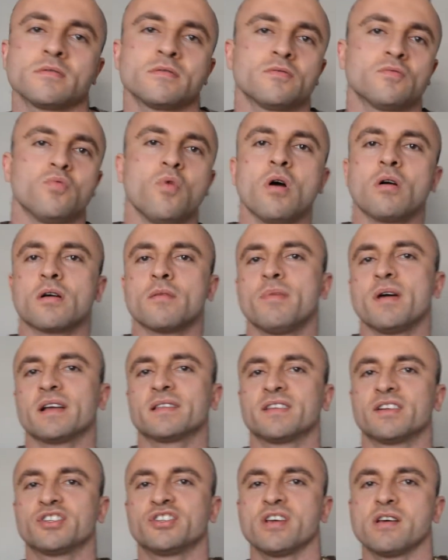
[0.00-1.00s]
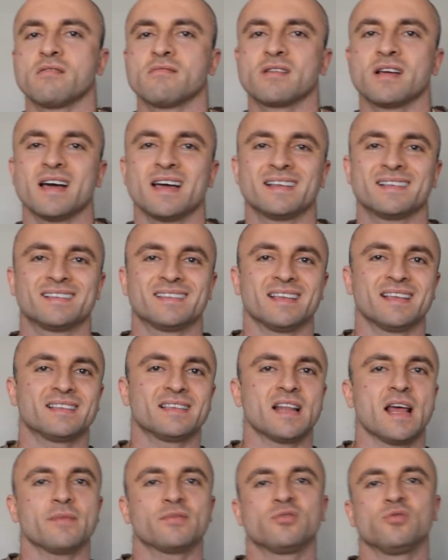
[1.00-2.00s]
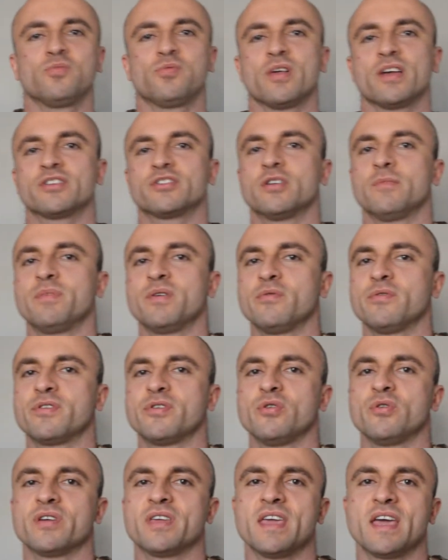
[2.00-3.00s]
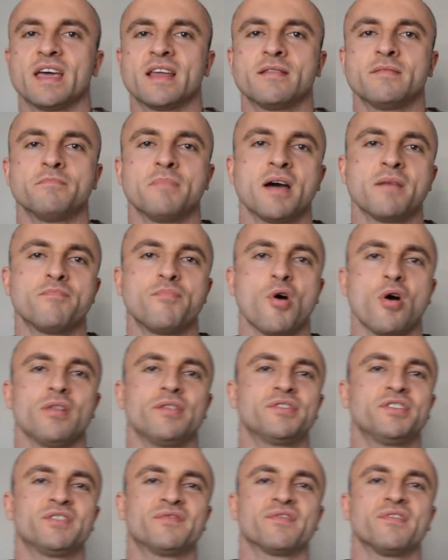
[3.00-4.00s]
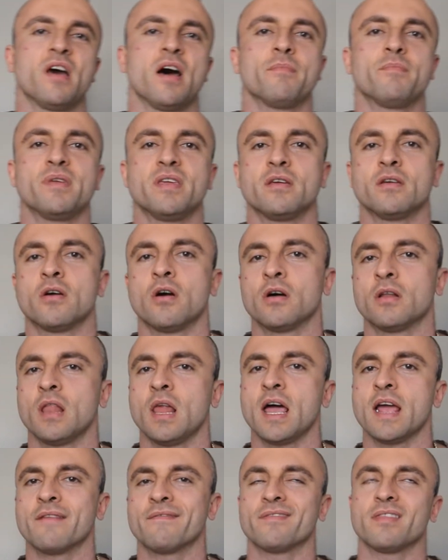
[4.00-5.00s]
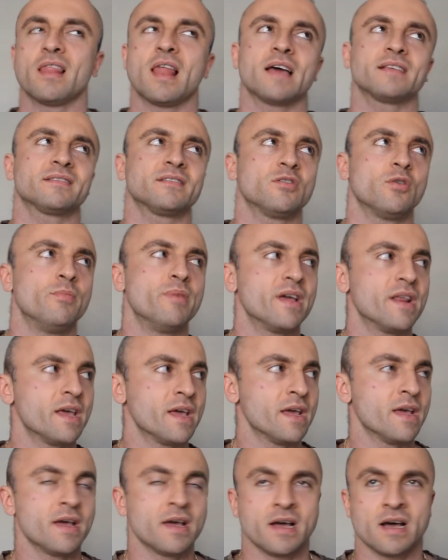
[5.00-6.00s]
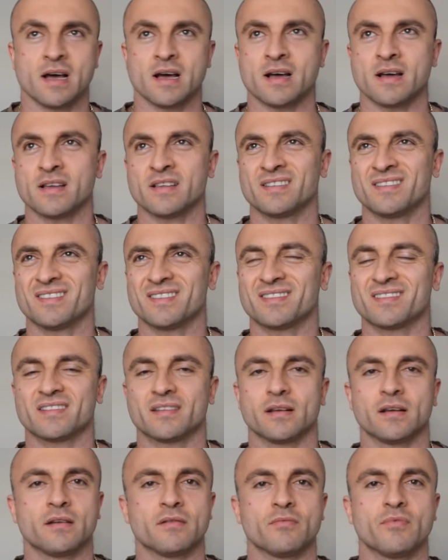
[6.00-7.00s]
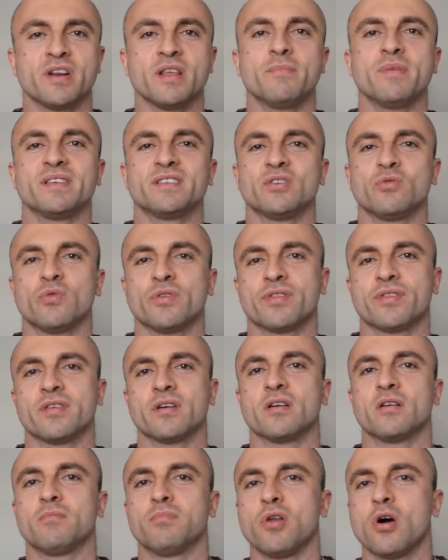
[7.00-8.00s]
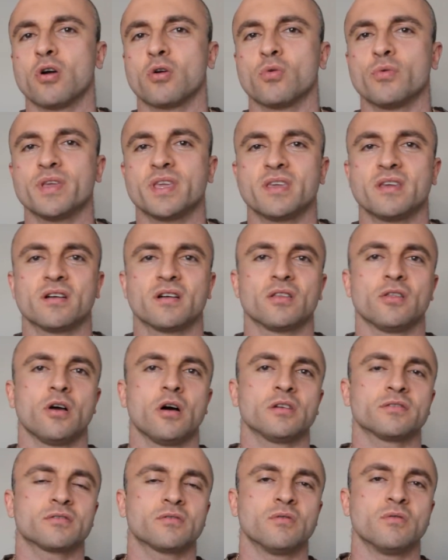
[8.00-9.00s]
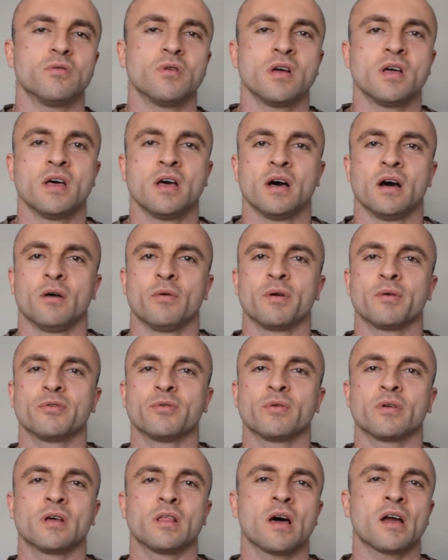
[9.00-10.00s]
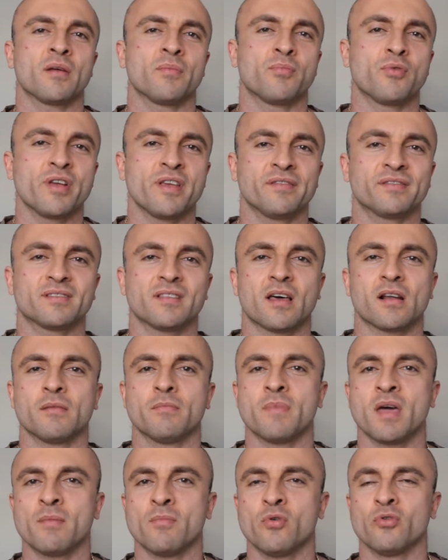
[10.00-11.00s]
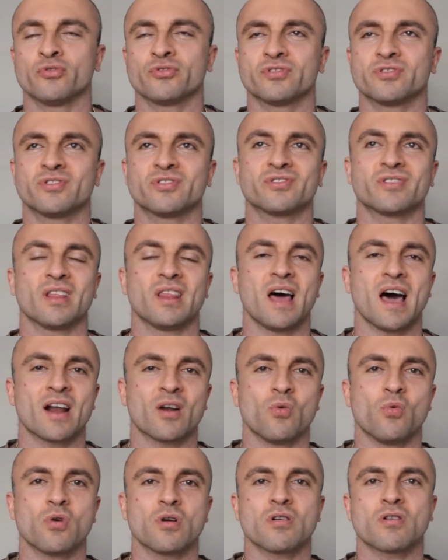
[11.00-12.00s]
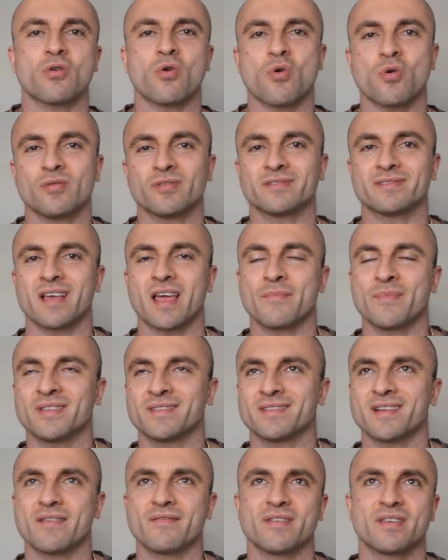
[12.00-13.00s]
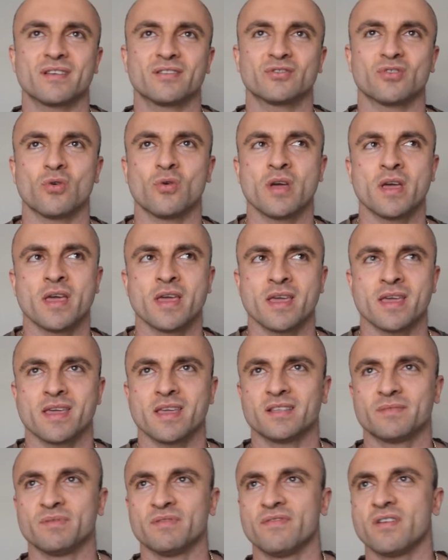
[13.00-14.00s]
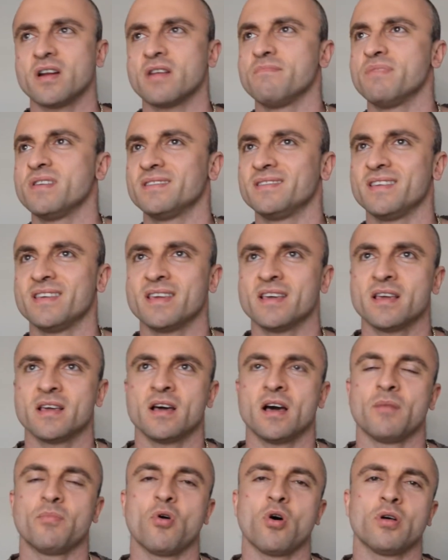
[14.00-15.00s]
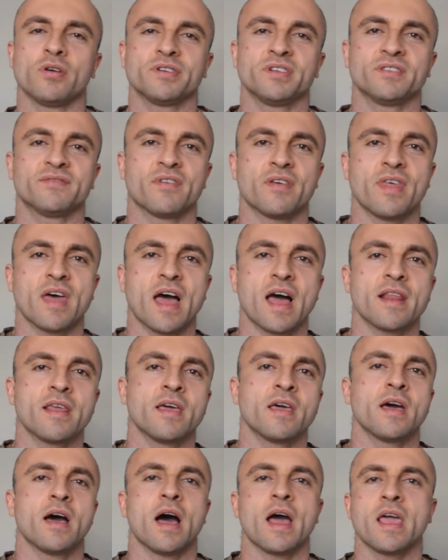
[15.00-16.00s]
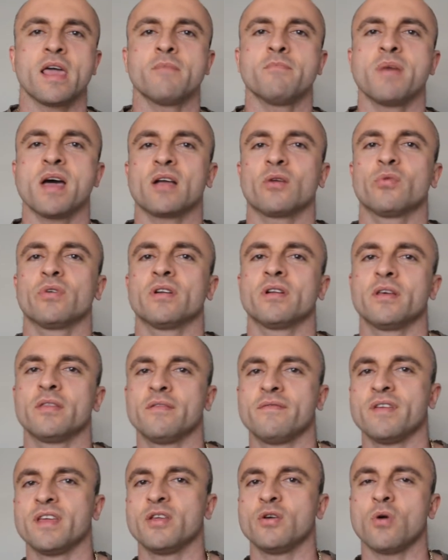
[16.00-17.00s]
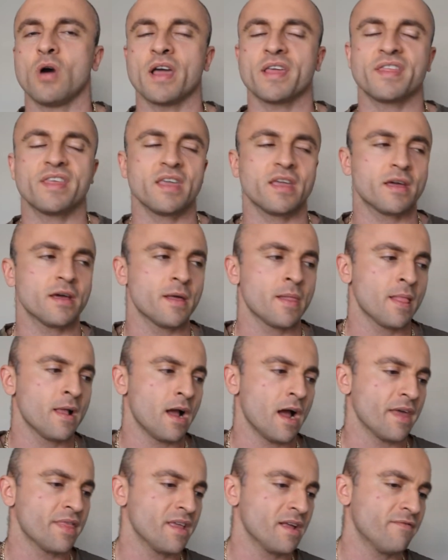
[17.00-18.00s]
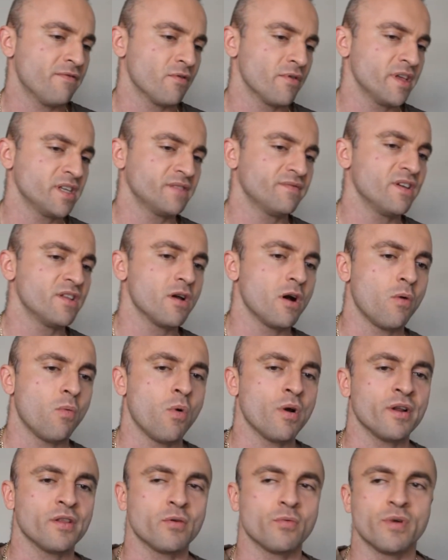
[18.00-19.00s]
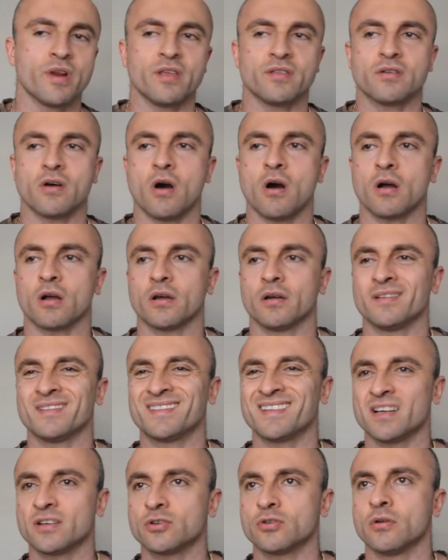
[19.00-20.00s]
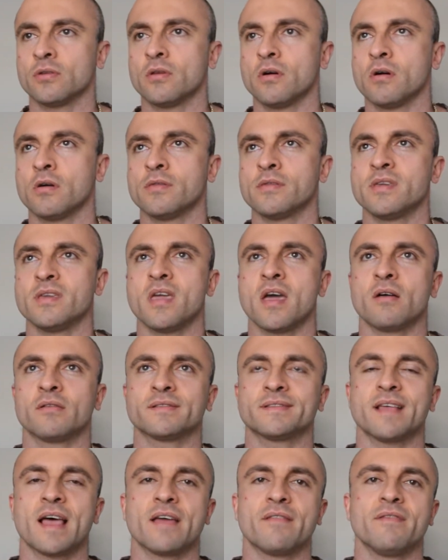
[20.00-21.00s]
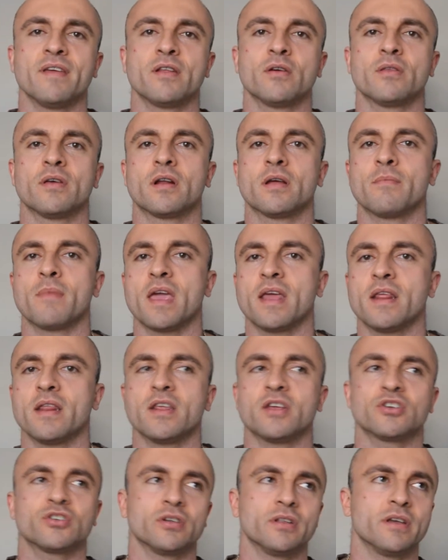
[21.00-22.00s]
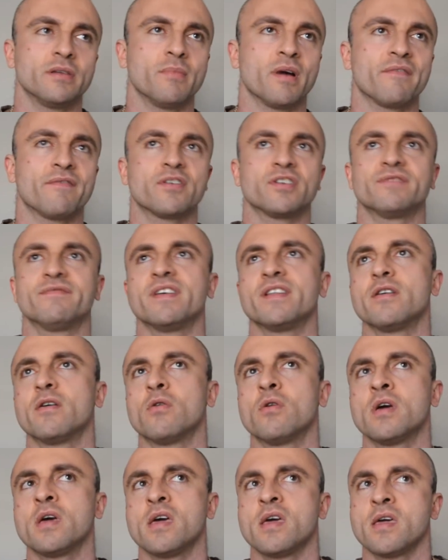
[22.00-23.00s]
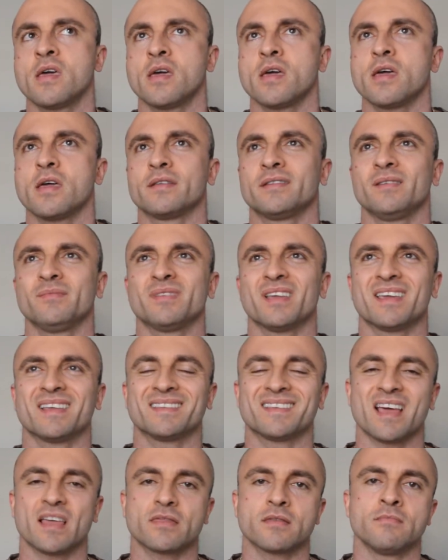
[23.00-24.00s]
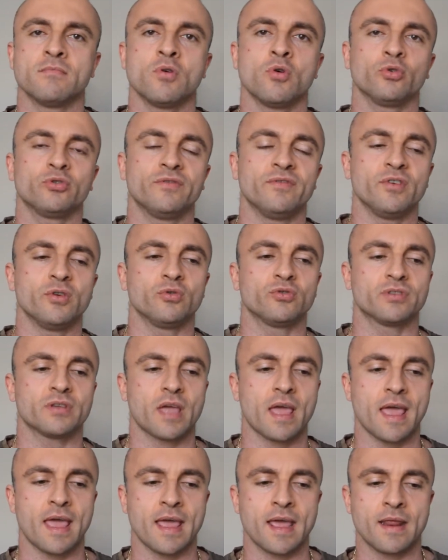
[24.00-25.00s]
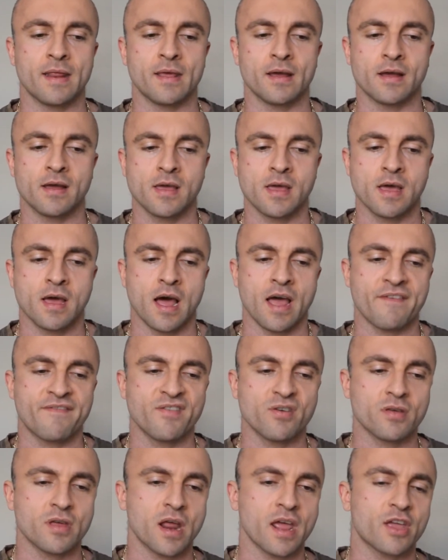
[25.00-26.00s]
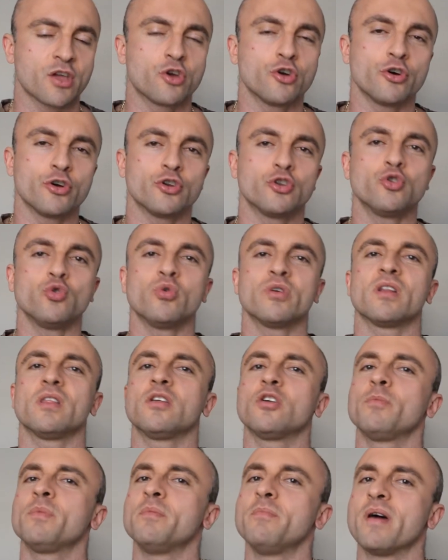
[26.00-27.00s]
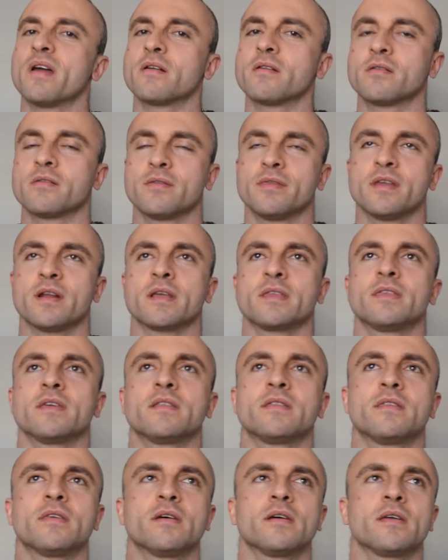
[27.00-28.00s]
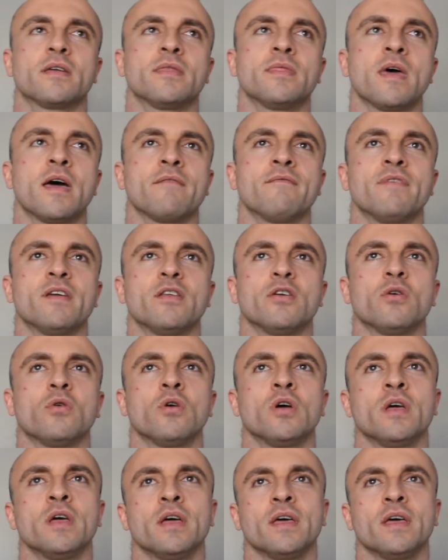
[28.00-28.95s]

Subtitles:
Welcome back to the channel, guys. It's an absolute pleasure to be with you again. My apologies for not being online for the last little bit. Just really busy with block week here at law school. We were doing a lot of briefs, a lot of memos, just a lot of work, oral assignments and everything. So it's been very busy. Apologies for that. I am back with another video. I think for this video I wanted to really talk and touch on the LSAT video that I made initially, my first video. It seems like it's got the most views, and I feel that I could do it a little bit better than I did in that video.